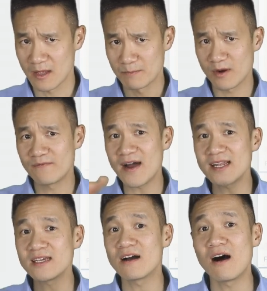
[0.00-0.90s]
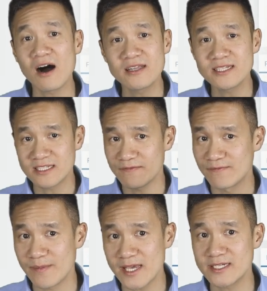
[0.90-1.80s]
Providing all this
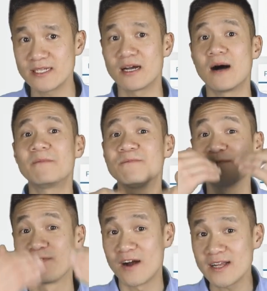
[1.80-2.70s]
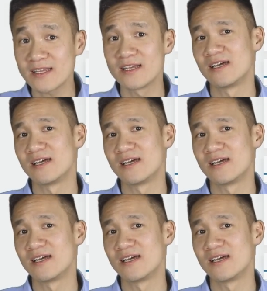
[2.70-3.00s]
information up front